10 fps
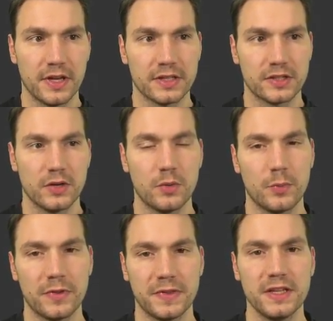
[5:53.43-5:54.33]
So
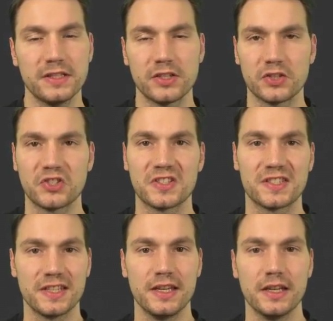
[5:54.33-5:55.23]
with this, you
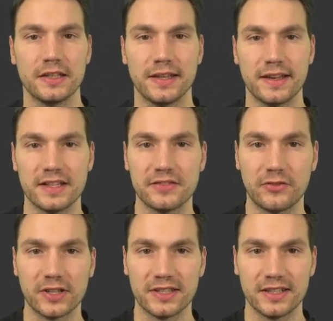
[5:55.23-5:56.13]
just see the nice
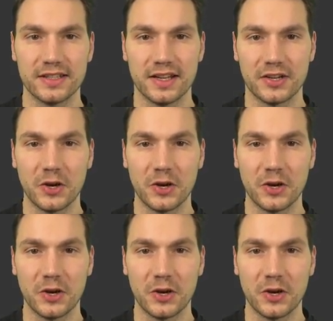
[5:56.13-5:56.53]
front-end